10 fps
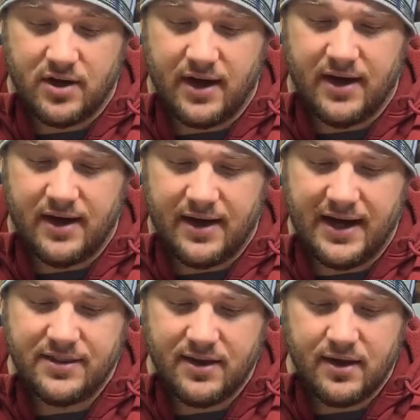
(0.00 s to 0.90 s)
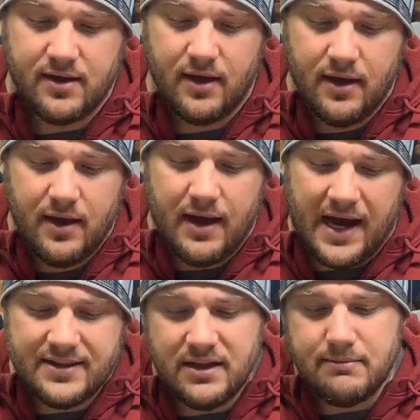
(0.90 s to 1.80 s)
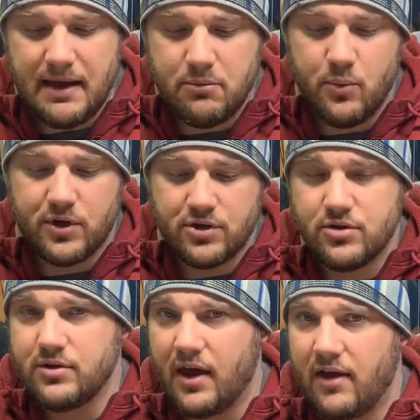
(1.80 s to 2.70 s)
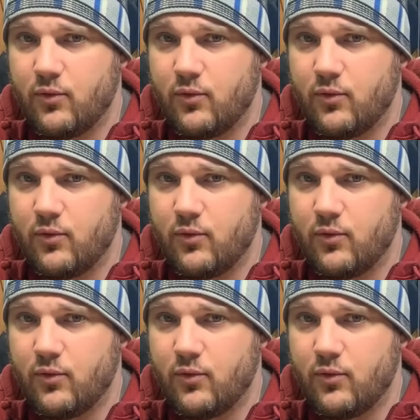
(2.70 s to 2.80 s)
I think maybe we could do that.